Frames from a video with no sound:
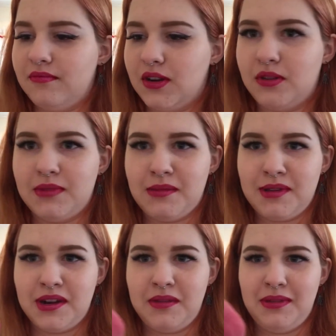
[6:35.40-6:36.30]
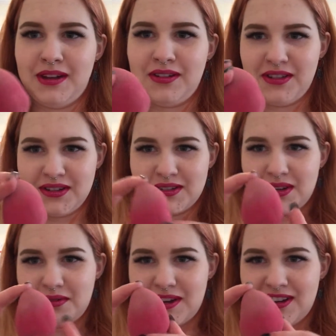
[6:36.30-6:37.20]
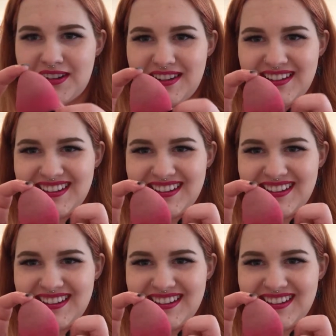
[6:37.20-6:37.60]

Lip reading: my beauty blender looks so weird.